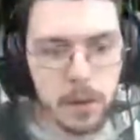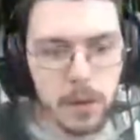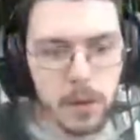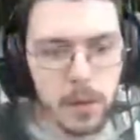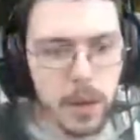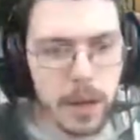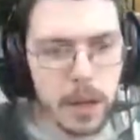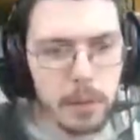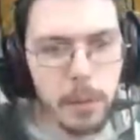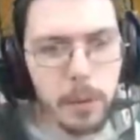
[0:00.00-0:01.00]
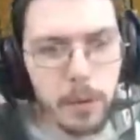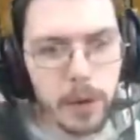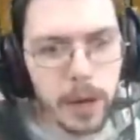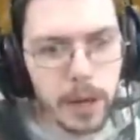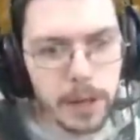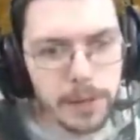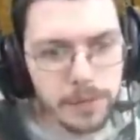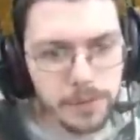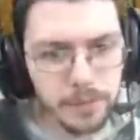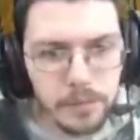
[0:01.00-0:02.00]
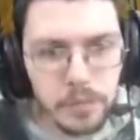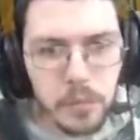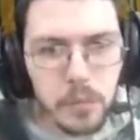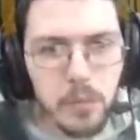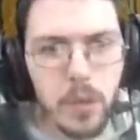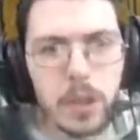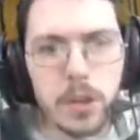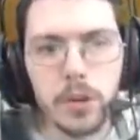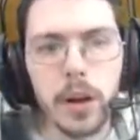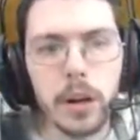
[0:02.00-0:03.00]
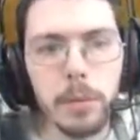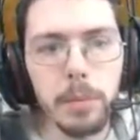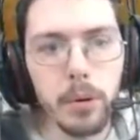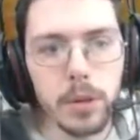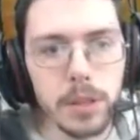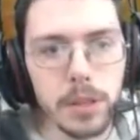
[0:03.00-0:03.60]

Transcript: we gotta come up over here. So there are going to be portions of